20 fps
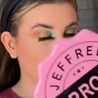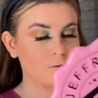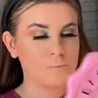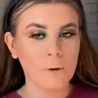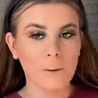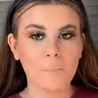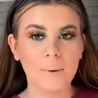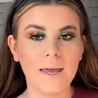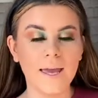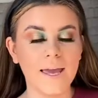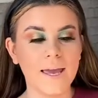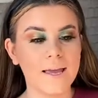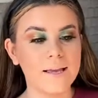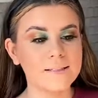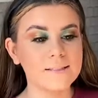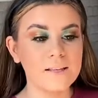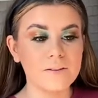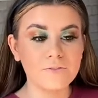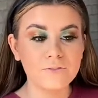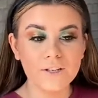my
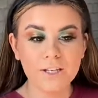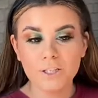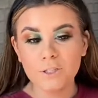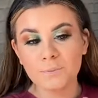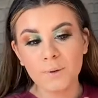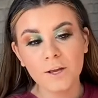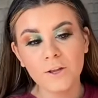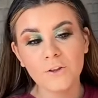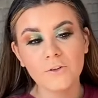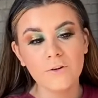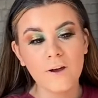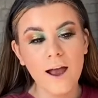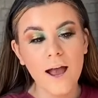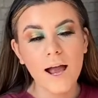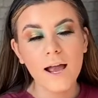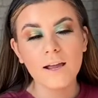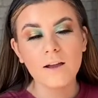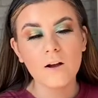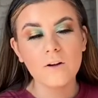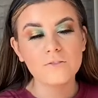base, I finished my other
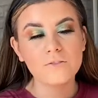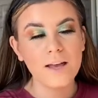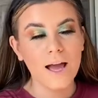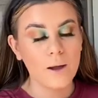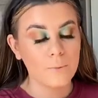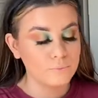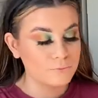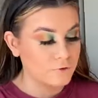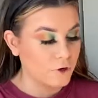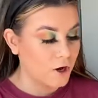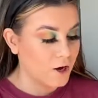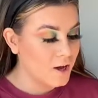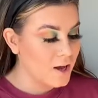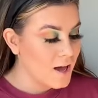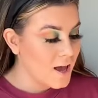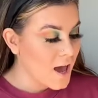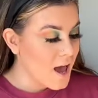eye off camera.